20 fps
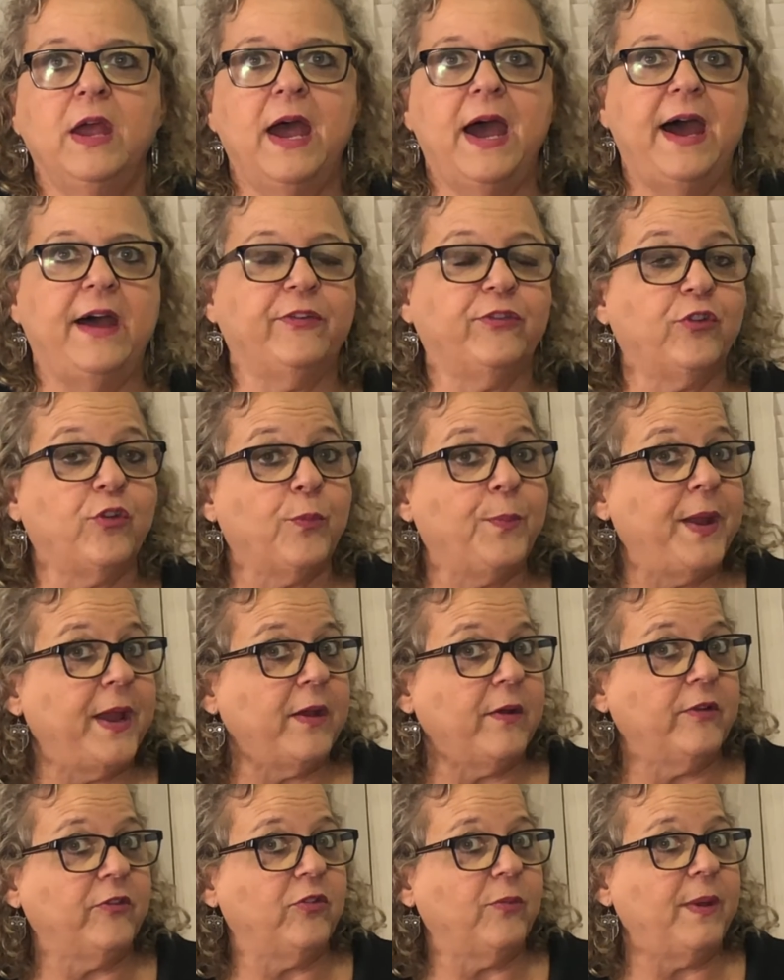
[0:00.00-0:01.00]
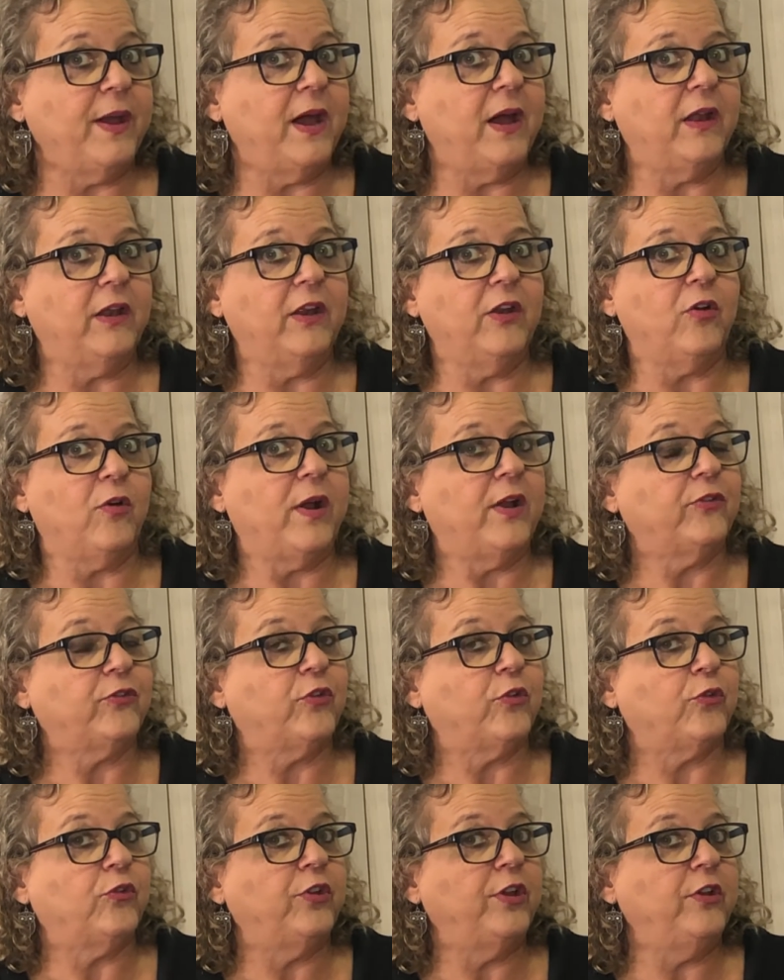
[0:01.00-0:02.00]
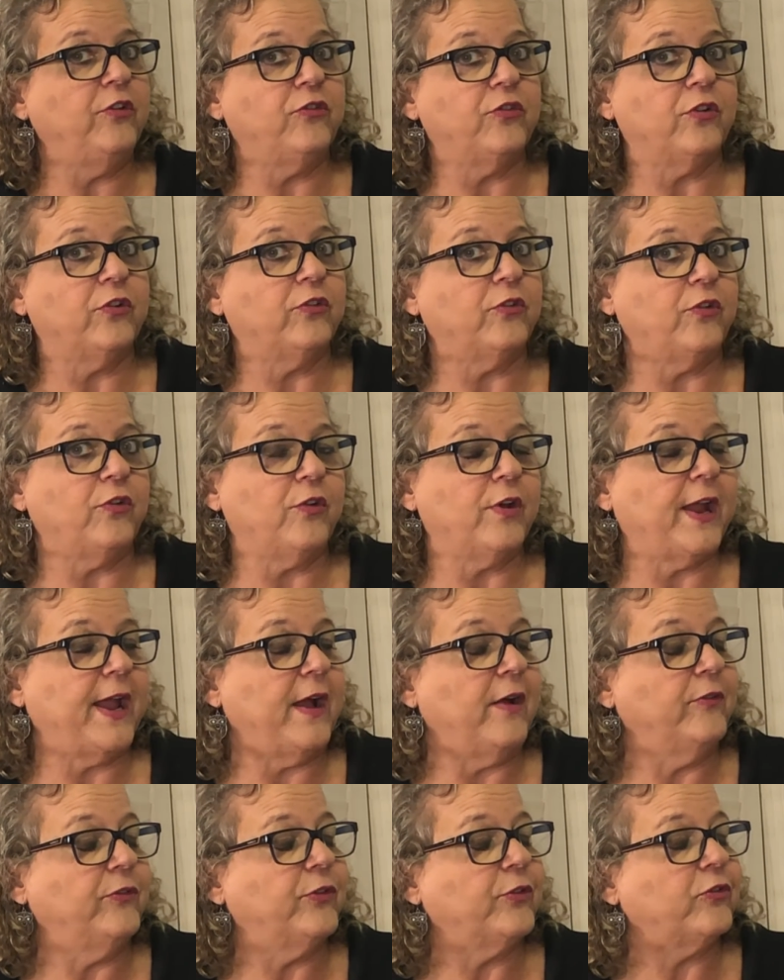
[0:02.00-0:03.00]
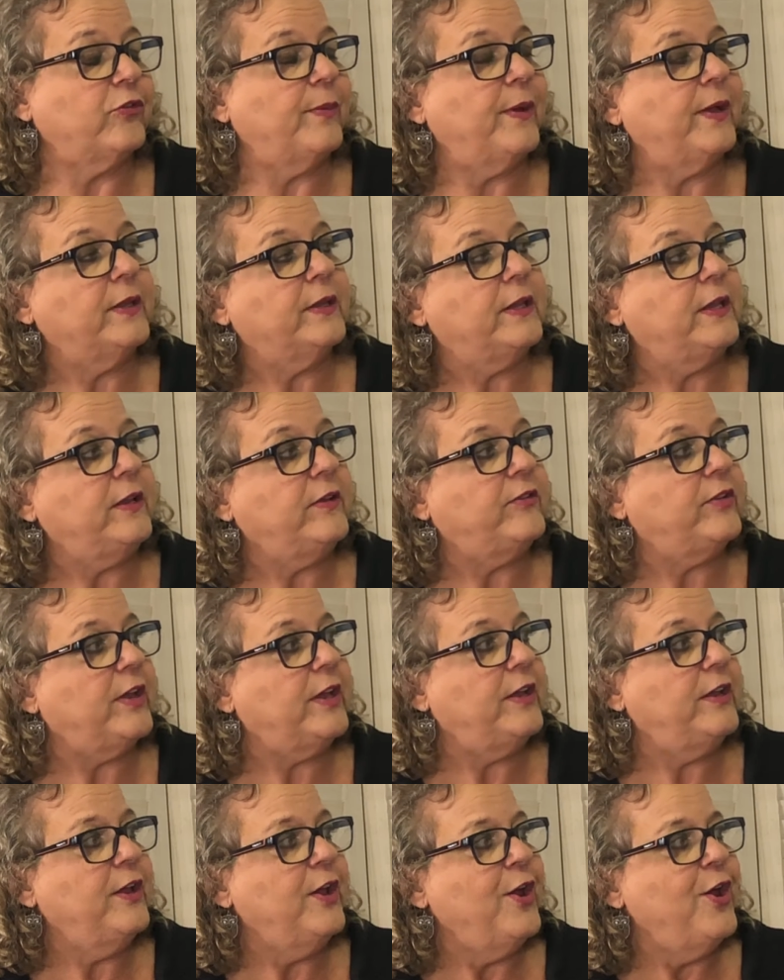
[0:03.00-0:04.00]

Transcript: Ask your parents about it, or ask your teachers or your counselors about LinkedIn,